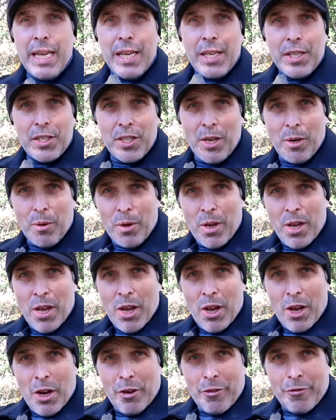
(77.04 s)
So
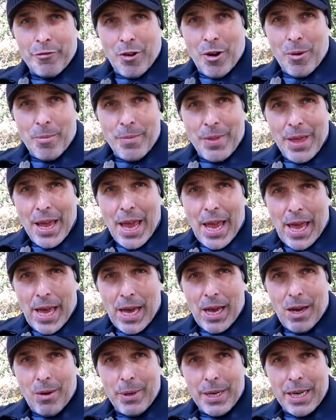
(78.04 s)
from
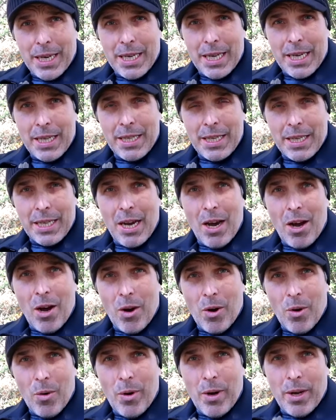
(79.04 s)
there we can either
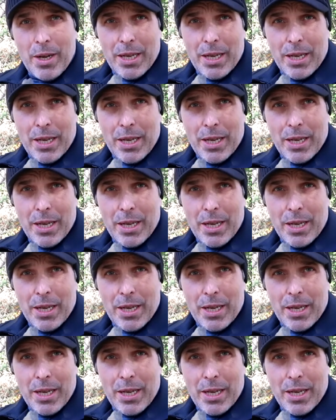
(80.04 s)
go